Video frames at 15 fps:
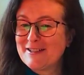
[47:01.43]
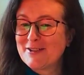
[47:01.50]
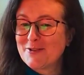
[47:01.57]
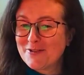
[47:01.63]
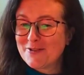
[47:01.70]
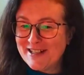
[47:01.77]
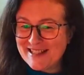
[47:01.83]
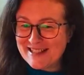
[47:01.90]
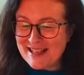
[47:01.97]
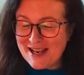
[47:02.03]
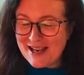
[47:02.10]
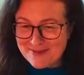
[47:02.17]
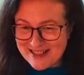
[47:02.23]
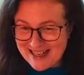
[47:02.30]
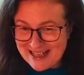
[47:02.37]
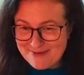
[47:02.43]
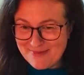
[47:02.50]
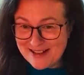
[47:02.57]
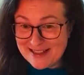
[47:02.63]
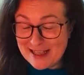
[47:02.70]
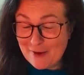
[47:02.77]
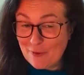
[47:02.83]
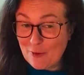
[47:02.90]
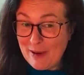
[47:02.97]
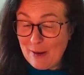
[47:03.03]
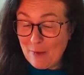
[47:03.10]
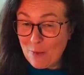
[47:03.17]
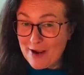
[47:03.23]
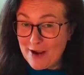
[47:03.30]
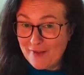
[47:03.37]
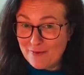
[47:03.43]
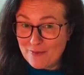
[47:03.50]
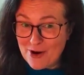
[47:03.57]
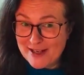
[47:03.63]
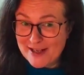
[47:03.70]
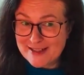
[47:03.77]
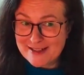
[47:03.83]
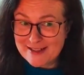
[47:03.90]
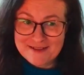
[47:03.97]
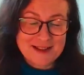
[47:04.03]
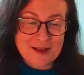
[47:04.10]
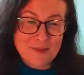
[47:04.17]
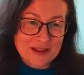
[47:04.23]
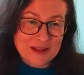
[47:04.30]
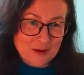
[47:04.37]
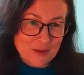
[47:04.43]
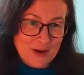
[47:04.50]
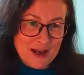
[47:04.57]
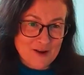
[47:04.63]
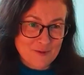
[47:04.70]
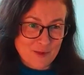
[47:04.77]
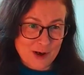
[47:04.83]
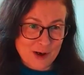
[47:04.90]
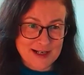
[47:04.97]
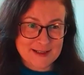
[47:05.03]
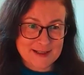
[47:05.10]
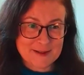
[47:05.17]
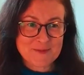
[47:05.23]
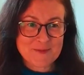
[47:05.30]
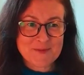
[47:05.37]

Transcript: stories that I'm telling myself about why I've priced something the way I've priced?